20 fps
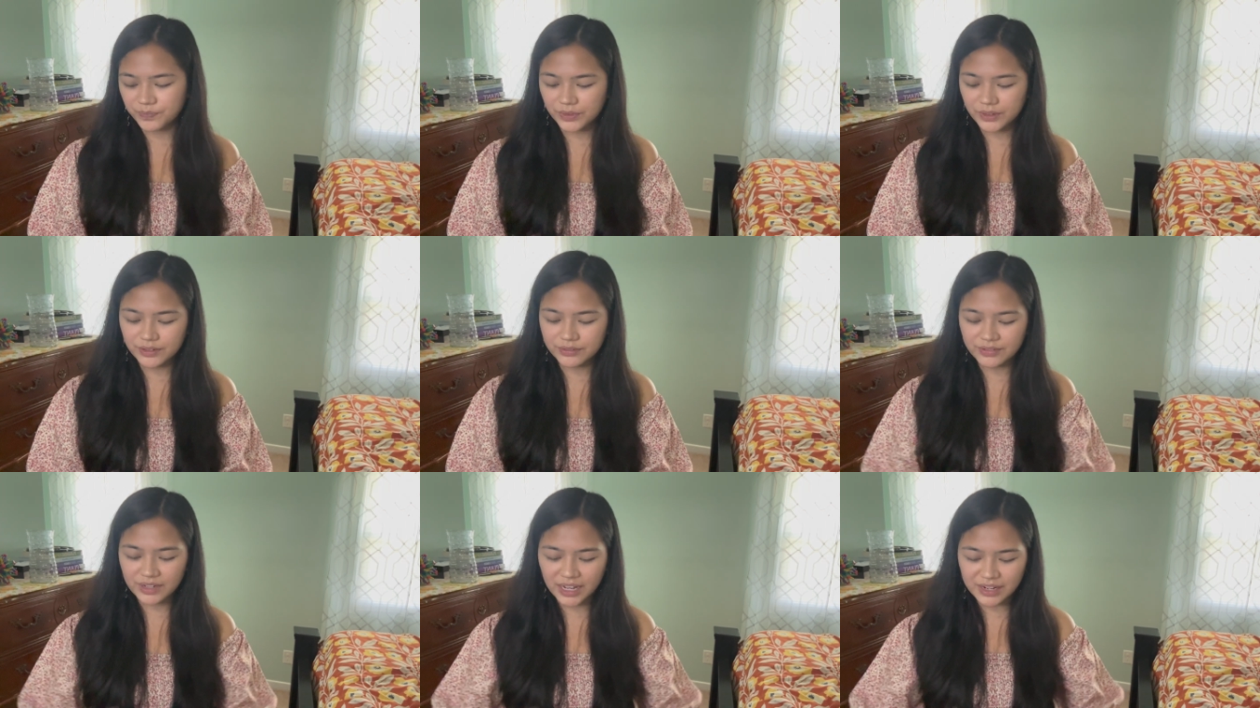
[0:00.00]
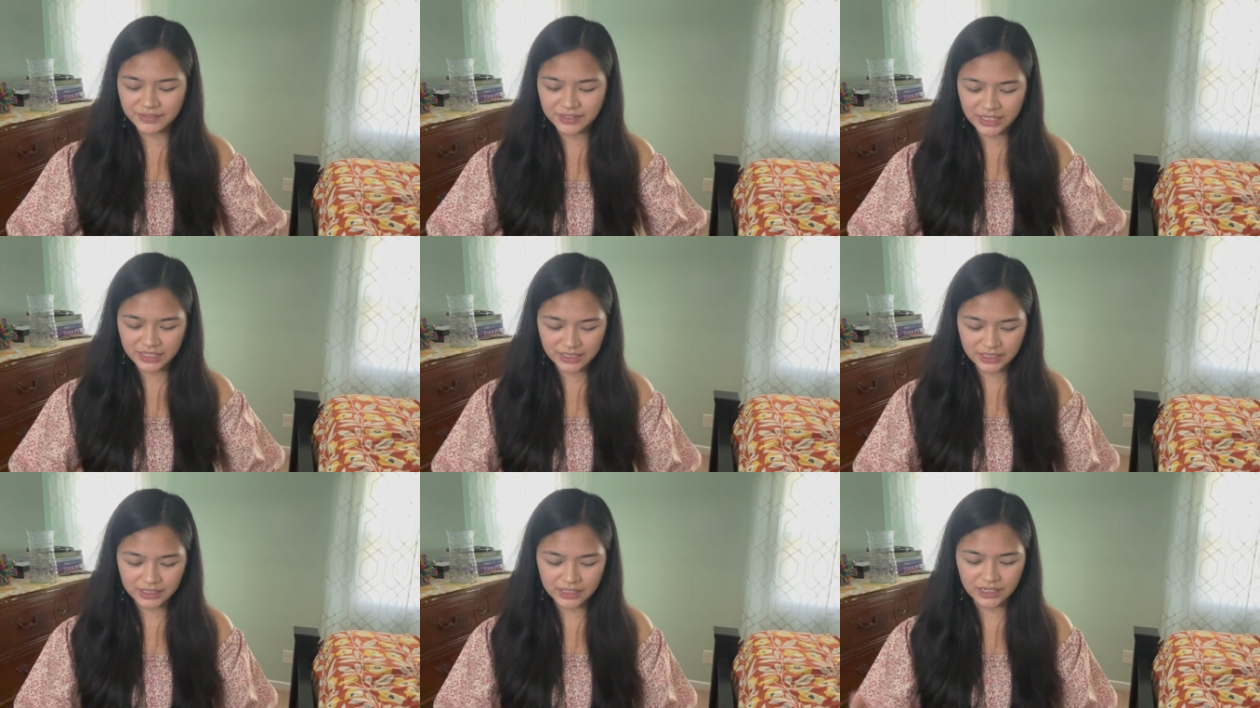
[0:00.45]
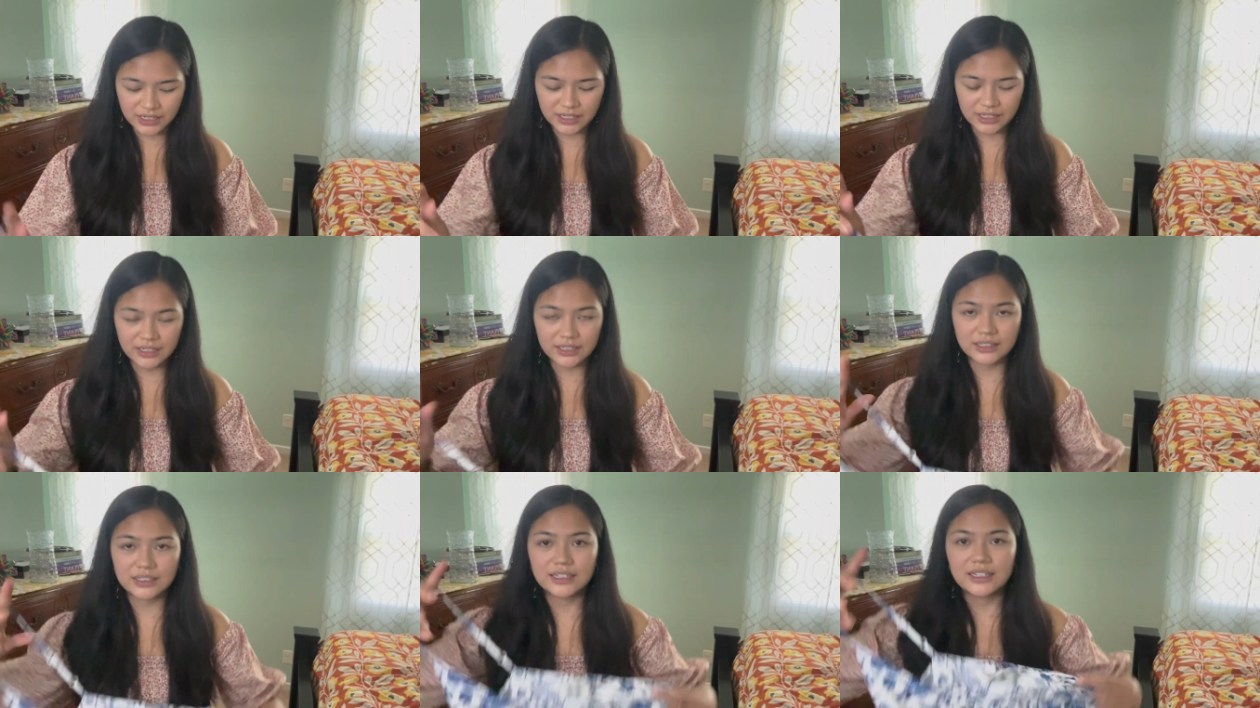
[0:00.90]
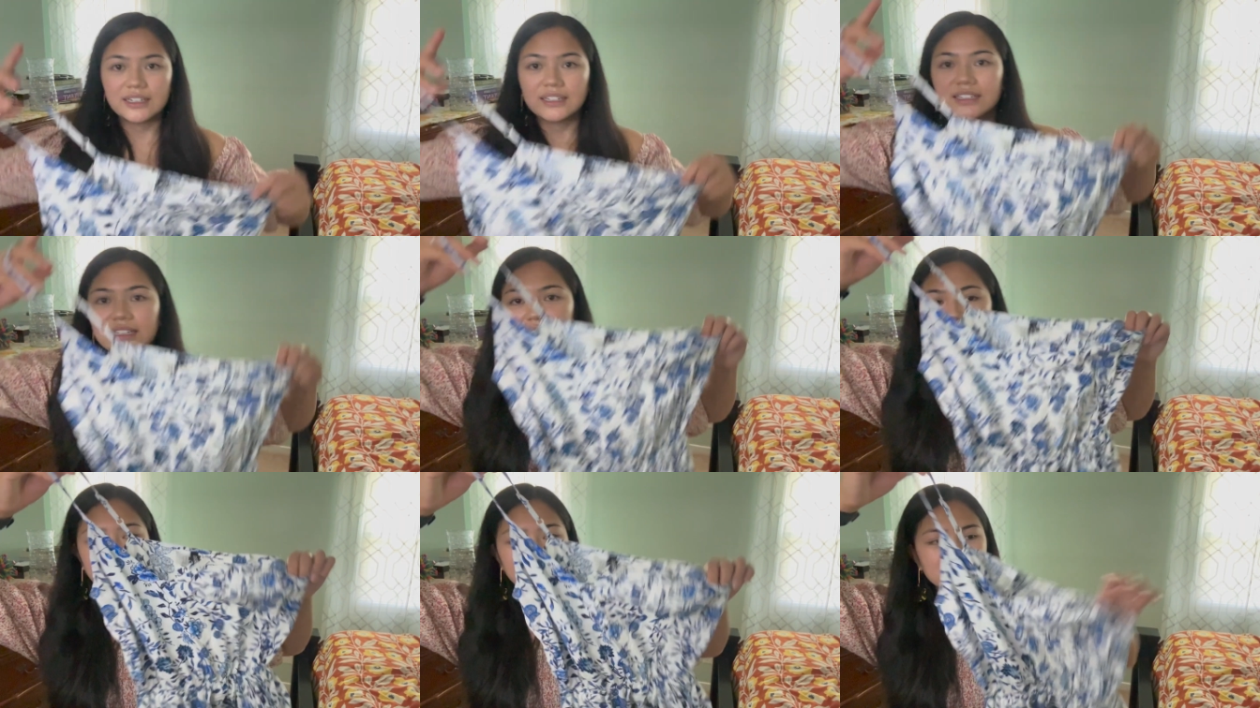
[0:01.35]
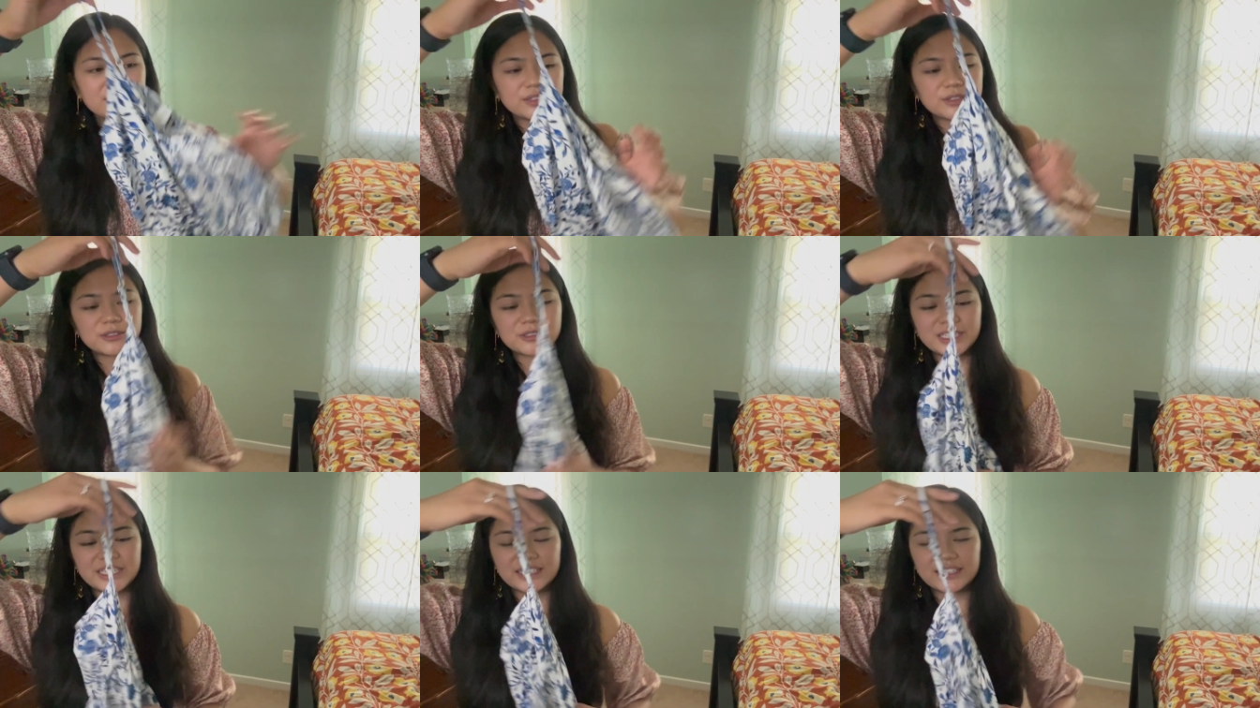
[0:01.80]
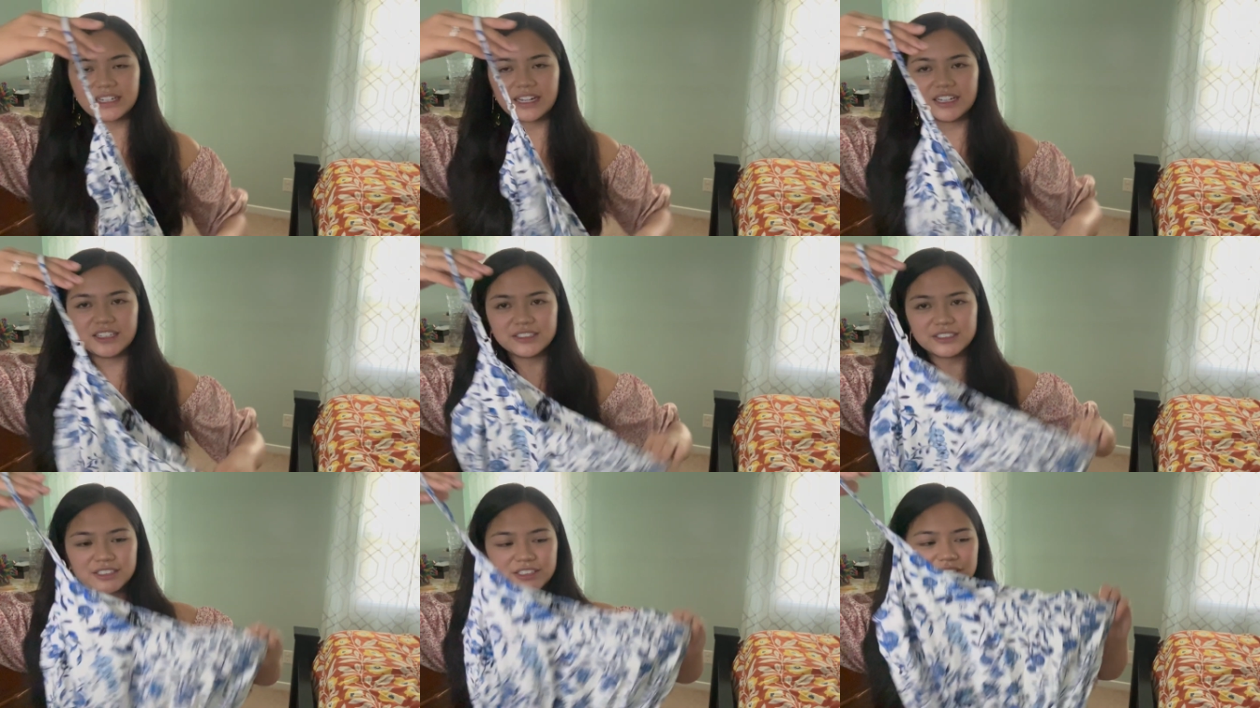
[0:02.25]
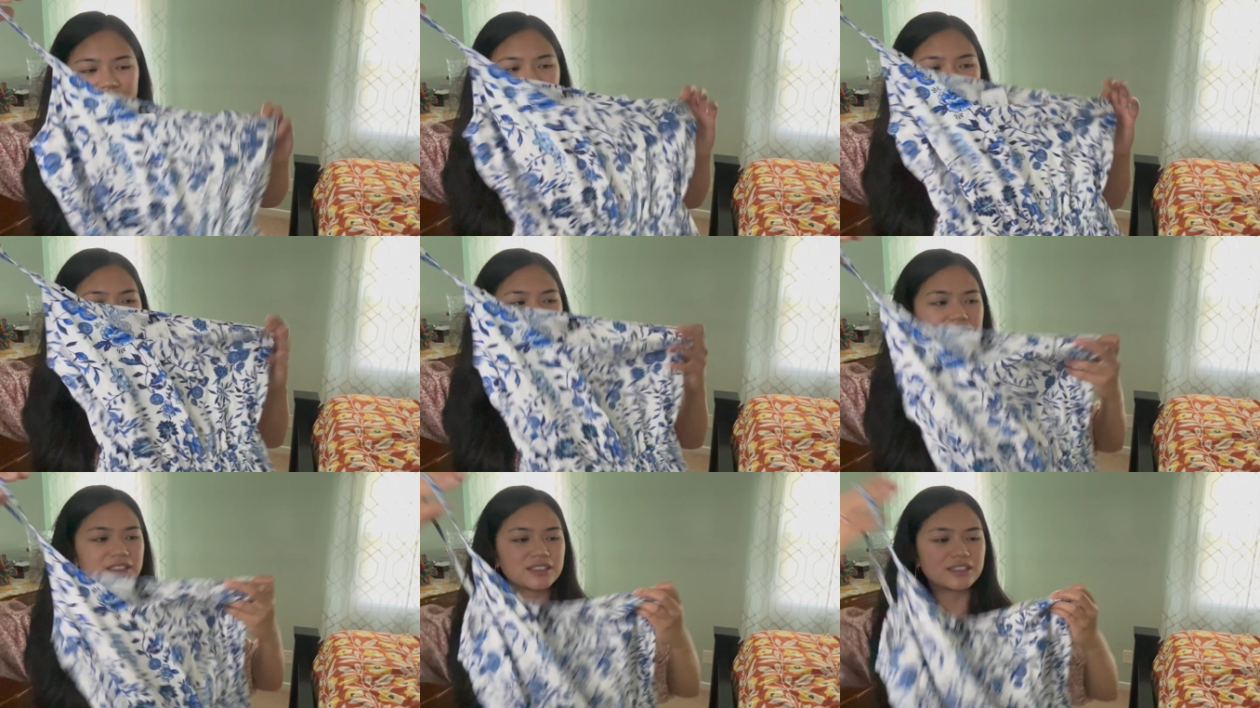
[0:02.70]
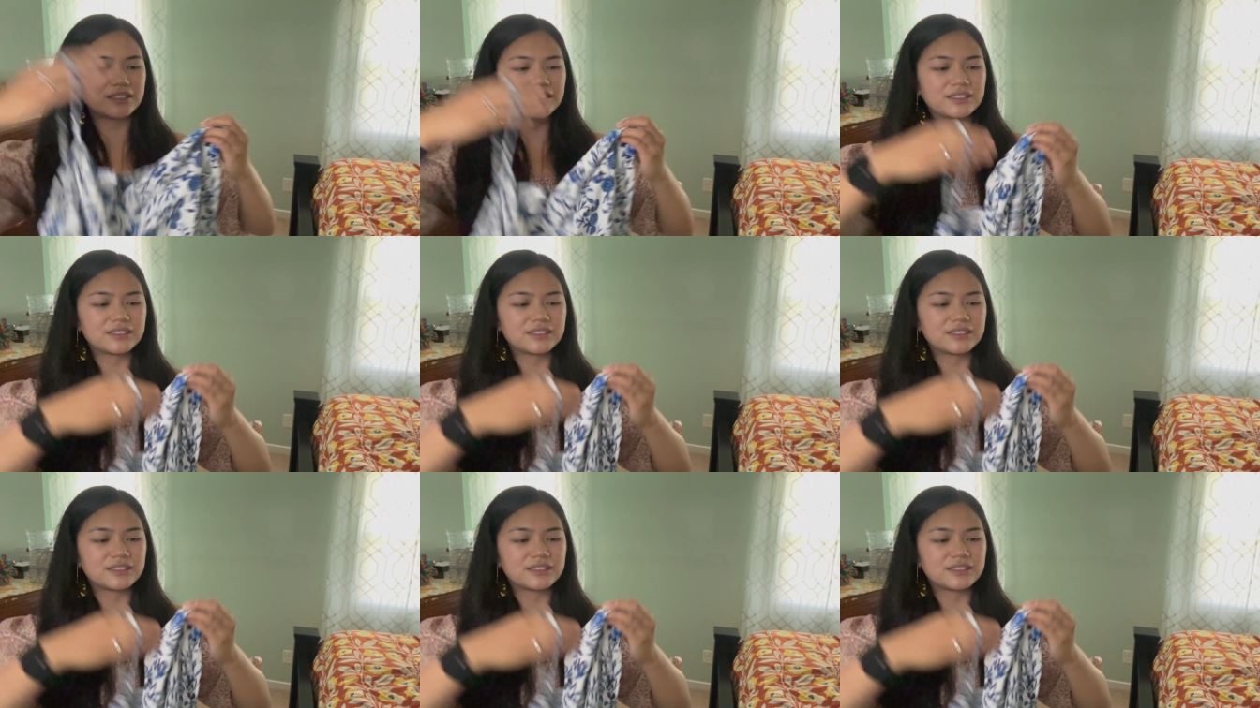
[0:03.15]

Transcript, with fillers: Five ninety nine. It's the Greek colors.